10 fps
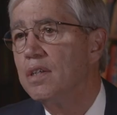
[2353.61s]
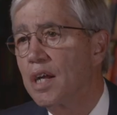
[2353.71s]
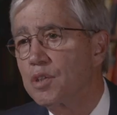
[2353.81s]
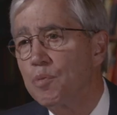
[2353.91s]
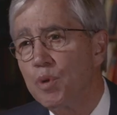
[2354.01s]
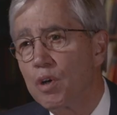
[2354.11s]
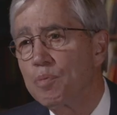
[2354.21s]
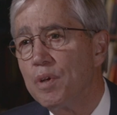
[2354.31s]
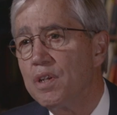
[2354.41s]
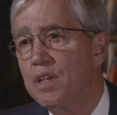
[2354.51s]
Dr.
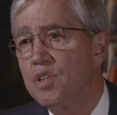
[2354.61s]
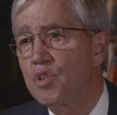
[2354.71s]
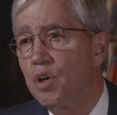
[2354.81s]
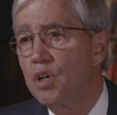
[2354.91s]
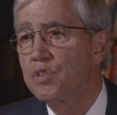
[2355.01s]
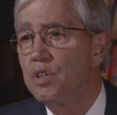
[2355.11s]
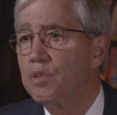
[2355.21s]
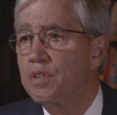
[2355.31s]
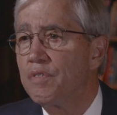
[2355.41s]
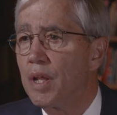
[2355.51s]
Bjorkman is
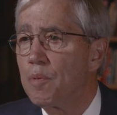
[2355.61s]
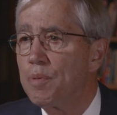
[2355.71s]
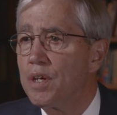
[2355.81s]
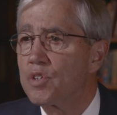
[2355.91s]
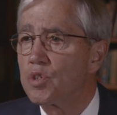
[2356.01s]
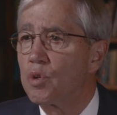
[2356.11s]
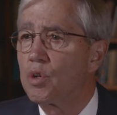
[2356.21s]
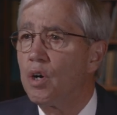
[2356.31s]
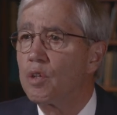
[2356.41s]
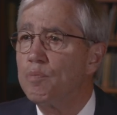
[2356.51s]
also developing so
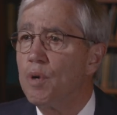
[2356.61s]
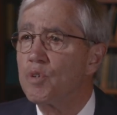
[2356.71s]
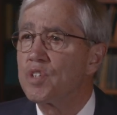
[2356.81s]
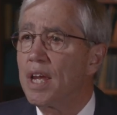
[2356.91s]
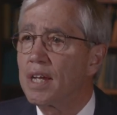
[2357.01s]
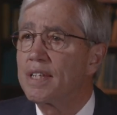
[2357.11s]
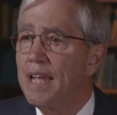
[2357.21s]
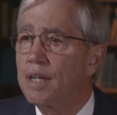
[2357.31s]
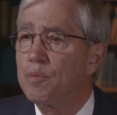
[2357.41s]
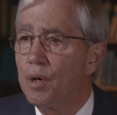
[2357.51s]
called mosaic
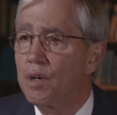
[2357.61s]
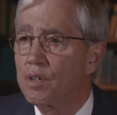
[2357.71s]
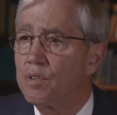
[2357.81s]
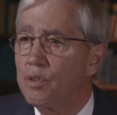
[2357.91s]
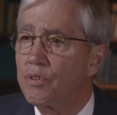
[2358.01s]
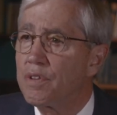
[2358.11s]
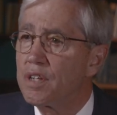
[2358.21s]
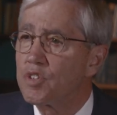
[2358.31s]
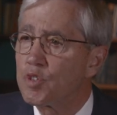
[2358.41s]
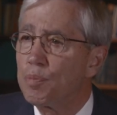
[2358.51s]
nanoparticles
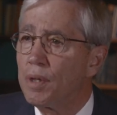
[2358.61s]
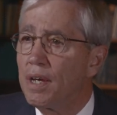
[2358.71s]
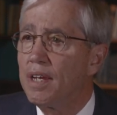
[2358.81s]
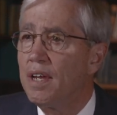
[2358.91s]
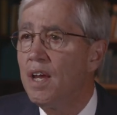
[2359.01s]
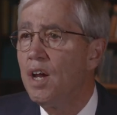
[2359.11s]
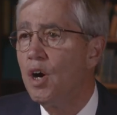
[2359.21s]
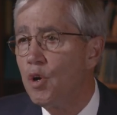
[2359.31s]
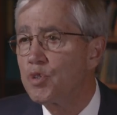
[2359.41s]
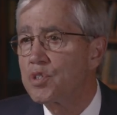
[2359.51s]
that display
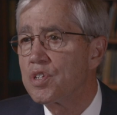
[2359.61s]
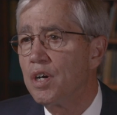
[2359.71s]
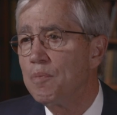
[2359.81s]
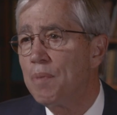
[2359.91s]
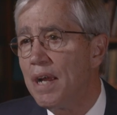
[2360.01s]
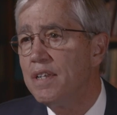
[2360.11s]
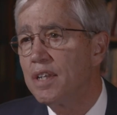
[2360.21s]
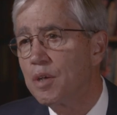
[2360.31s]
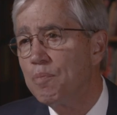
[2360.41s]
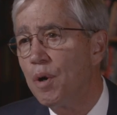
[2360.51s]
host cell
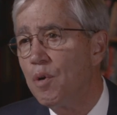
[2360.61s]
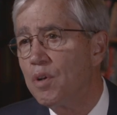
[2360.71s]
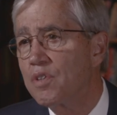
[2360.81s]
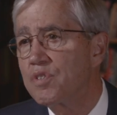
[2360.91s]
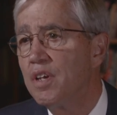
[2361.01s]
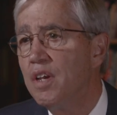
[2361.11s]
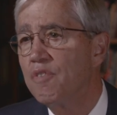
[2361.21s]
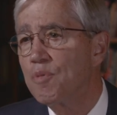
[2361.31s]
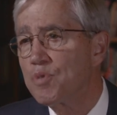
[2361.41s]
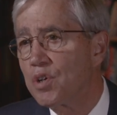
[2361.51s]
binding components
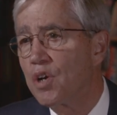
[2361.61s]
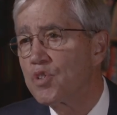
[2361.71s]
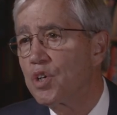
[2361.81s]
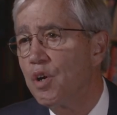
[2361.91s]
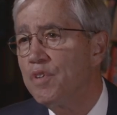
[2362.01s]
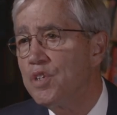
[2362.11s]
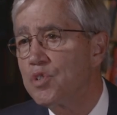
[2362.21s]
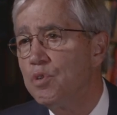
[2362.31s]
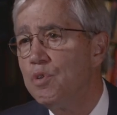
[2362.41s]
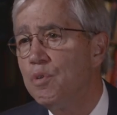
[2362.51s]
from SARS CoV
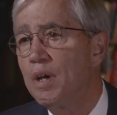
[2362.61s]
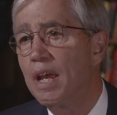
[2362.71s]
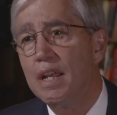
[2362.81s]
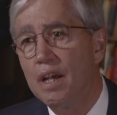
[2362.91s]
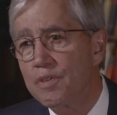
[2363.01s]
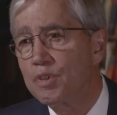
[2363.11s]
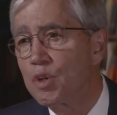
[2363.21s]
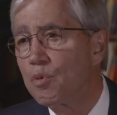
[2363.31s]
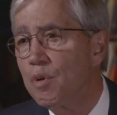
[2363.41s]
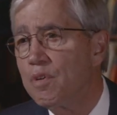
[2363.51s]
2 and other
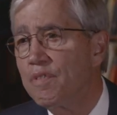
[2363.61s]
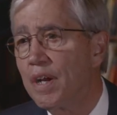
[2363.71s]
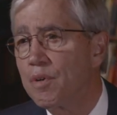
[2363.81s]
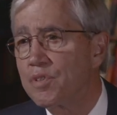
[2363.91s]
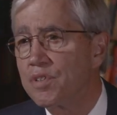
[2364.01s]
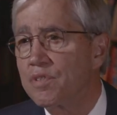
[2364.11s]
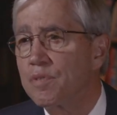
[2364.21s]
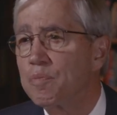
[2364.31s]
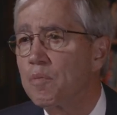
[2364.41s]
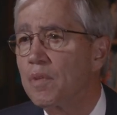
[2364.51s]

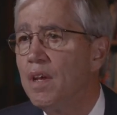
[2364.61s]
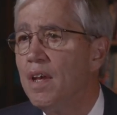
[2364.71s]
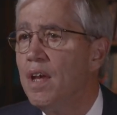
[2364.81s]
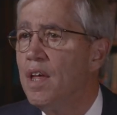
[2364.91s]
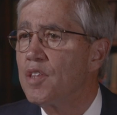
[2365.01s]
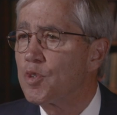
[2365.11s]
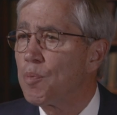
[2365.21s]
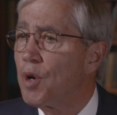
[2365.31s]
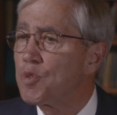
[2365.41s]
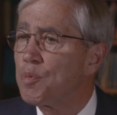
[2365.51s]
coronaviruses. This
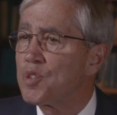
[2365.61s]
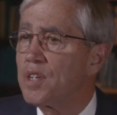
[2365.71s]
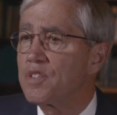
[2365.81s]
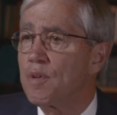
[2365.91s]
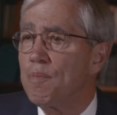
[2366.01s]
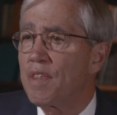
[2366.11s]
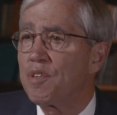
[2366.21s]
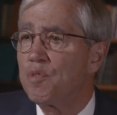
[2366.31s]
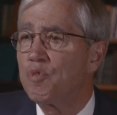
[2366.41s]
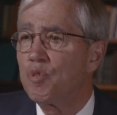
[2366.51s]
approach presents a
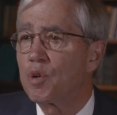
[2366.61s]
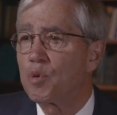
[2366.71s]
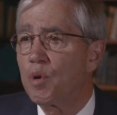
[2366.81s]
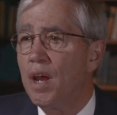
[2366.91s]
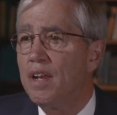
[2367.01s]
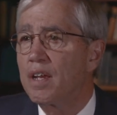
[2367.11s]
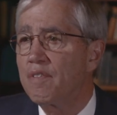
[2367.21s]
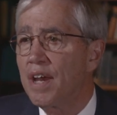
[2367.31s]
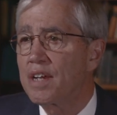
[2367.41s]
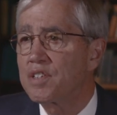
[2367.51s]
method for creating a
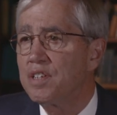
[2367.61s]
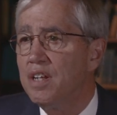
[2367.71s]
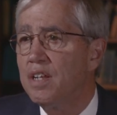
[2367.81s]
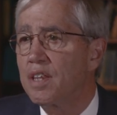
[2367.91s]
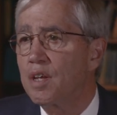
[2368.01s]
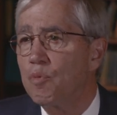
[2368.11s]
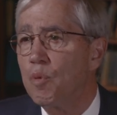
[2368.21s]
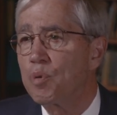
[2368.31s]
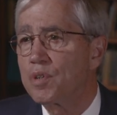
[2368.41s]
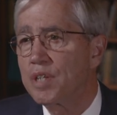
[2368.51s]
vaccine that will
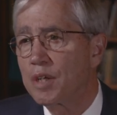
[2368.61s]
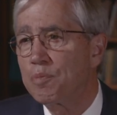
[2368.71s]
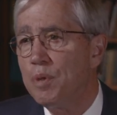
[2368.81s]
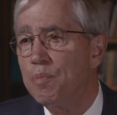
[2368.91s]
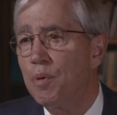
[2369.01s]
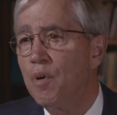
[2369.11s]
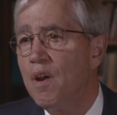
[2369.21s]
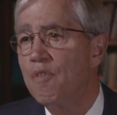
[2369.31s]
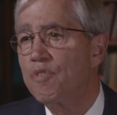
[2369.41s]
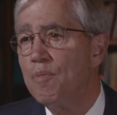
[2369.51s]
protect people
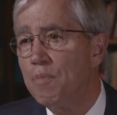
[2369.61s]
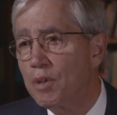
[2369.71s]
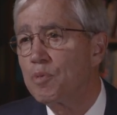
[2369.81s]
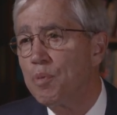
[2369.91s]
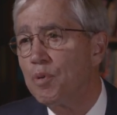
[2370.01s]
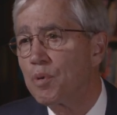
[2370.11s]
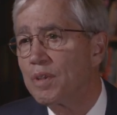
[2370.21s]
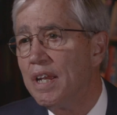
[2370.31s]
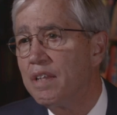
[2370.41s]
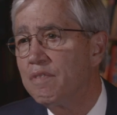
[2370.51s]
from multiple
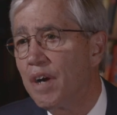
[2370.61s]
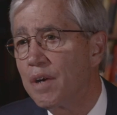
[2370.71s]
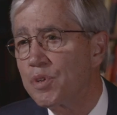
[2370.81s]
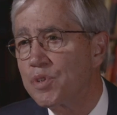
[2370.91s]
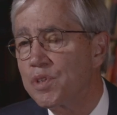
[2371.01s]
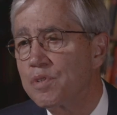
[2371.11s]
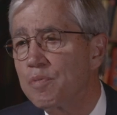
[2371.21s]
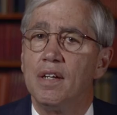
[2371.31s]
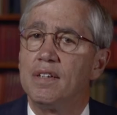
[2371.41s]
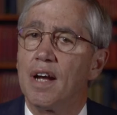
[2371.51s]
related viruses.
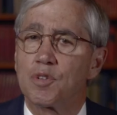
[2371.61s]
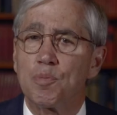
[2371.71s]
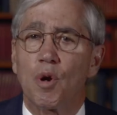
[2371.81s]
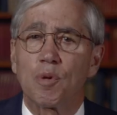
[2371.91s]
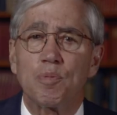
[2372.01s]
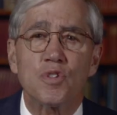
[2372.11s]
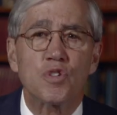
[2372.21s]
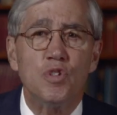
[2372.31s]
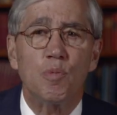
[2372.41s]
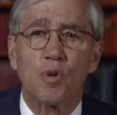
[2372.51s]
Dr.
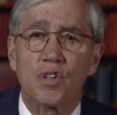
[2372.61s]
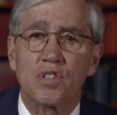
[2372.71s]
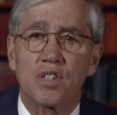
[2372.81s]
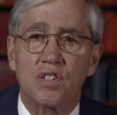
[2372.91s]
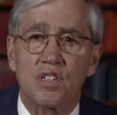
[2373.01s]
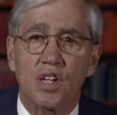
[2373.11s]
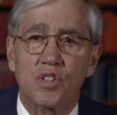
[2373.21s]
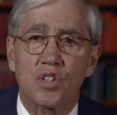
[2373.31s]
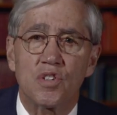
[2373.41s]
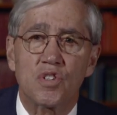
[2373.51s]
Bjorkman's numerous
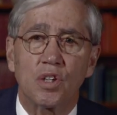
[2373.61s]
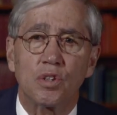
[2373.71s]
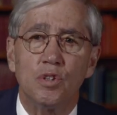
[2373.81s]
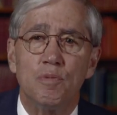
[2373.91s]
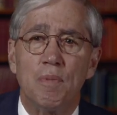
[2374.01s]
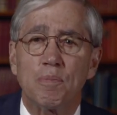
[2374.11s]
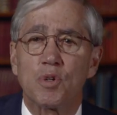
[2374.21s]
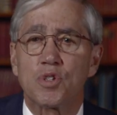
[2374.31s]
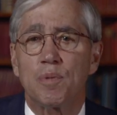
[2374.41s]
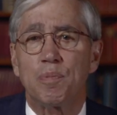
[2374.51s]
distinctions include
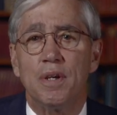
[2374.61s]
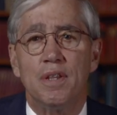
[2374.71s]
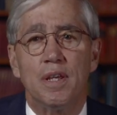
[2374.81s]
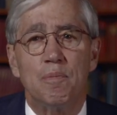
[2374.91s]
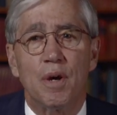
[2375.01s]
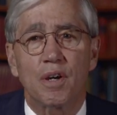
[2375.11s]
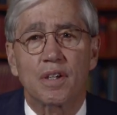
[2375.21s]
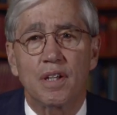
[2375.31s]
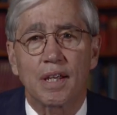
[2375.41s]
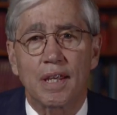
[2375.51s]
membership in the
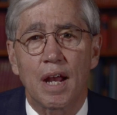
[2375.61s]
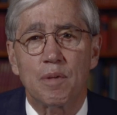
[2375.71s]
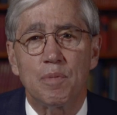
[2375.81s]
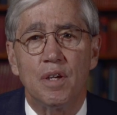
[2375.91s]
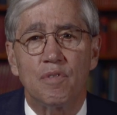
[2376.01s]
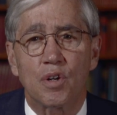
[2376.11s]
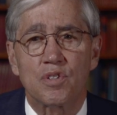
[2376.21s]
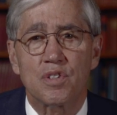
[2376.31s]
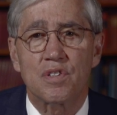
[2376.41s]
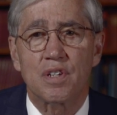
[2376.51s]
American Academy of
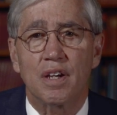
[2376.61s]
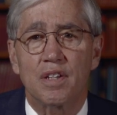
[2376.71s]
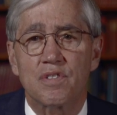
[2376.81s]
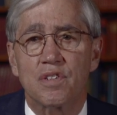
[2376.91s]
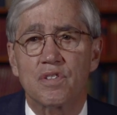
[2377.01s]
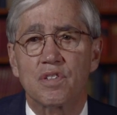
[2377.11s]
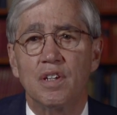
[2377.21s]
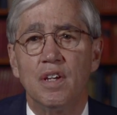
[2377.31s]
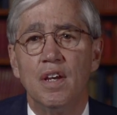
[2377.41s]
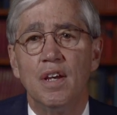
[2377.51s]
Arts and Sciences,
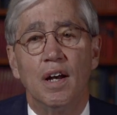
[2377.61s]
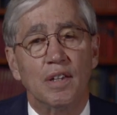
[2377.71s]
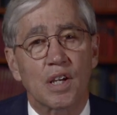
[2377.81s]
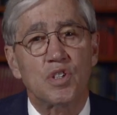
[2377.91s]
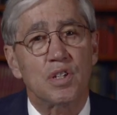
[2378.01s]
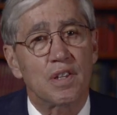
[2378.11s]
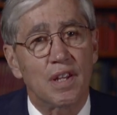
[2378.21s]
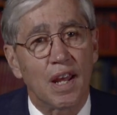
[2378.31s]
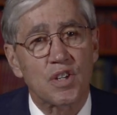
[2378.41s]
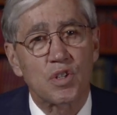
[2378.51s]
election to
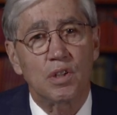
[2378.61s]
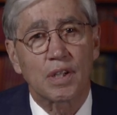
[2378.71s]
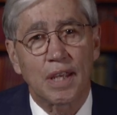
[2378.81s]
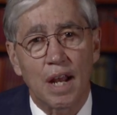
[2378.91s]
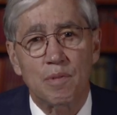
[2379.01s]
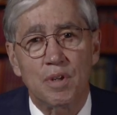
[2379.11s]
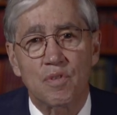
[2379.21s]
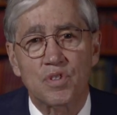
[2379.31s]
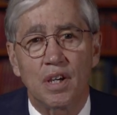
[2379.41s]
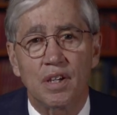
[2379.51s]
the National Academy
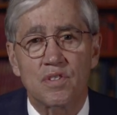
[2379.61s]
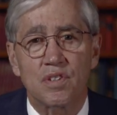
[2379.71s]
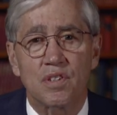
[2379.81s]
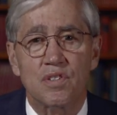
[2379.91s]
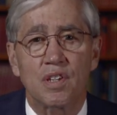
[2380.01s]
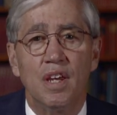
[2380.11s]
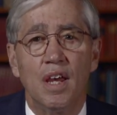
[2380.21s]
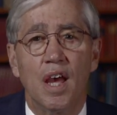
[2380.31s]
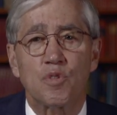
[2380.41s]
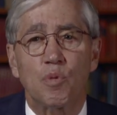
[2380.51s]
of Sciences,
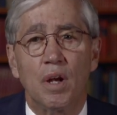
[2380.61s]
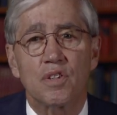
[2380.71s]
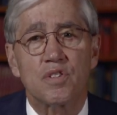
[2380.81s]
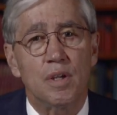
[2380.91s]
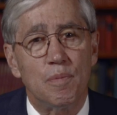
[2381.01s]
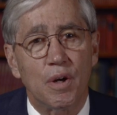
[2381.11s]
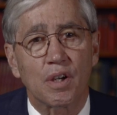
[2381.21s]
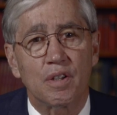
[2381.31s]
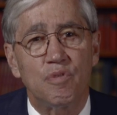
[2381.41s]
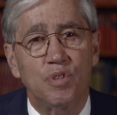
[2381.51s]
as well as the
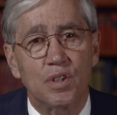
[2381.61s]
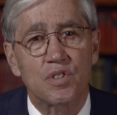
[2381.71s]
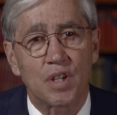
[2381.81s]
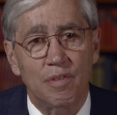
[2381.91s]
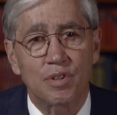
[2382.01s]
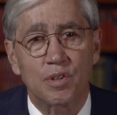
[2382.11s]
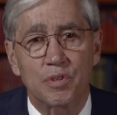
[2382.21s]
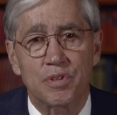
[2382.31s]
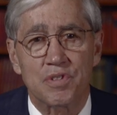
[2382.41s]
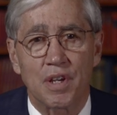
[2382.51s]
American
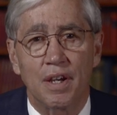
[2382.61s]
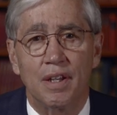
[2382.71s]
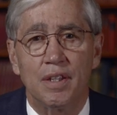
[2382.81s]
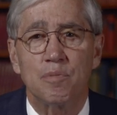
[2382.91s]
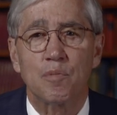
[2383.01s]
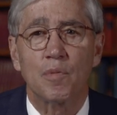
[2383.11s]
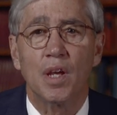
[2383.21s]
Philosophical Society.